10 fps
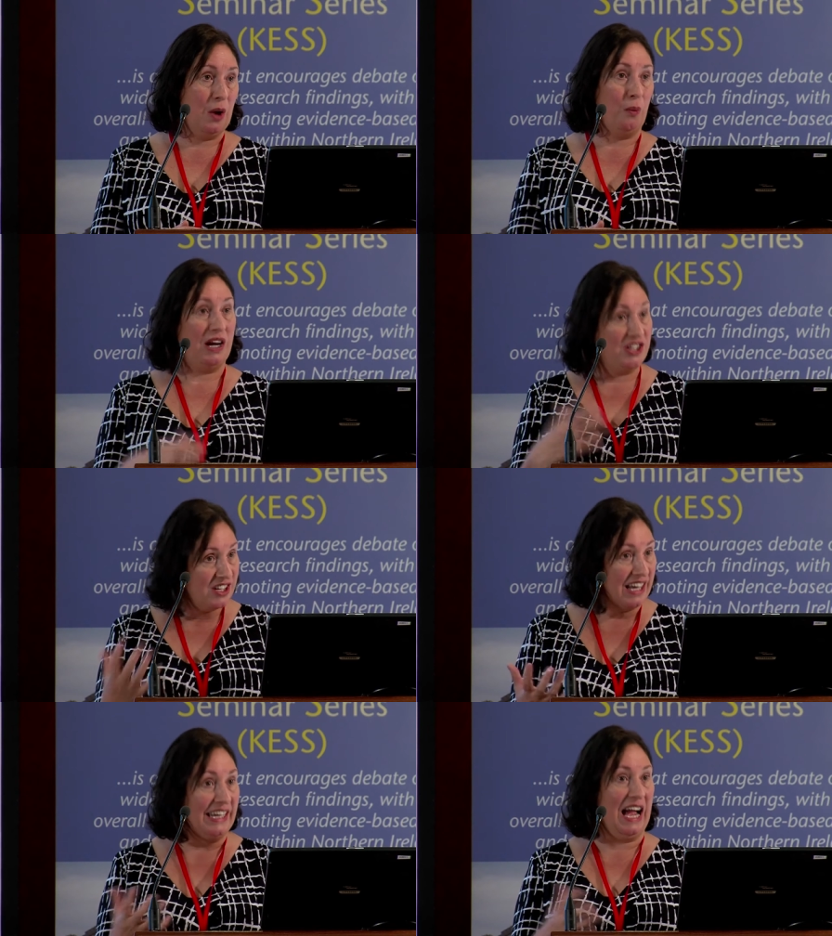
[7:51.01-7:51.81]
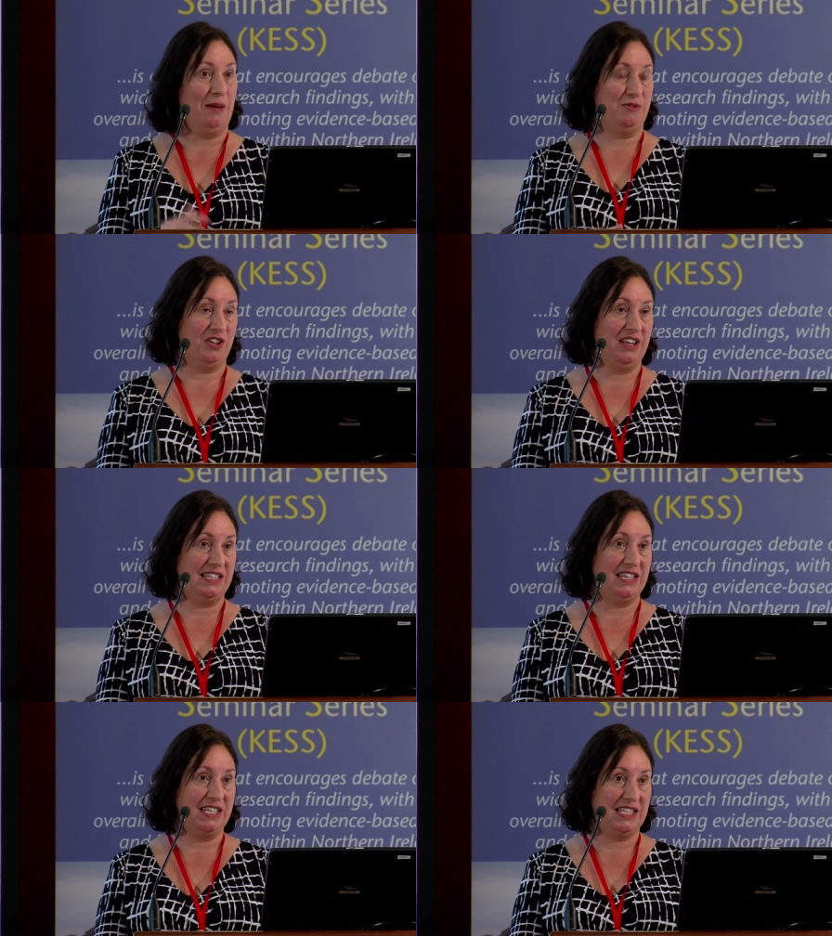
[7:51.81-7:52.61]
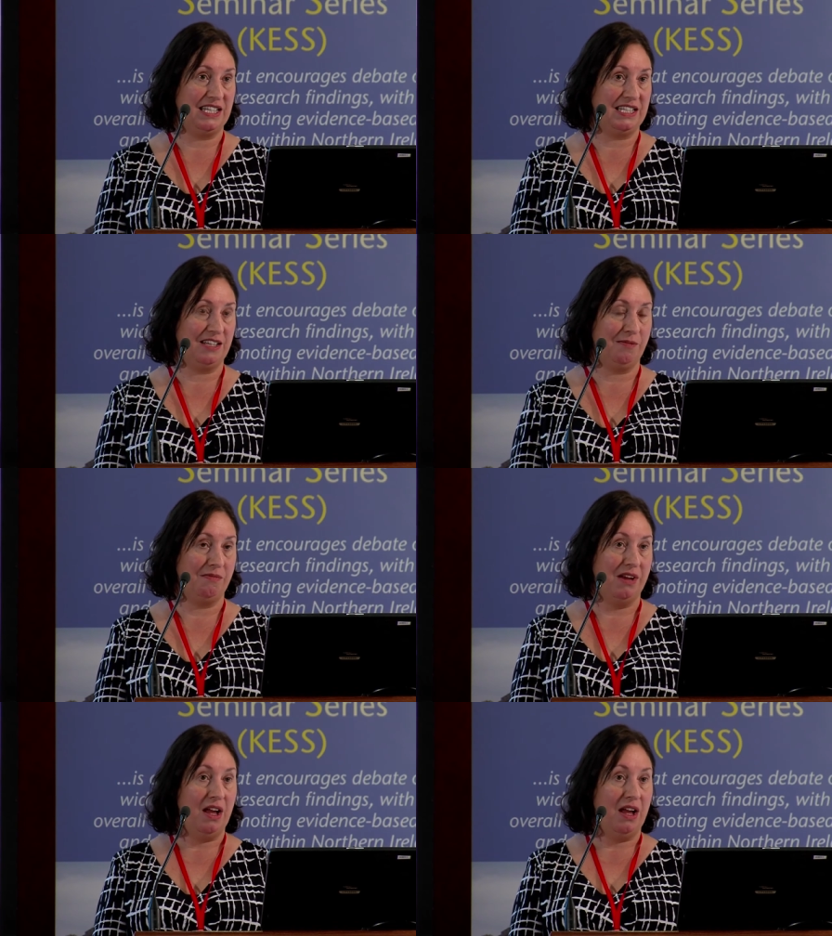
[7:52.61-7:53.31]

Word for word: Why should I capture this in a system?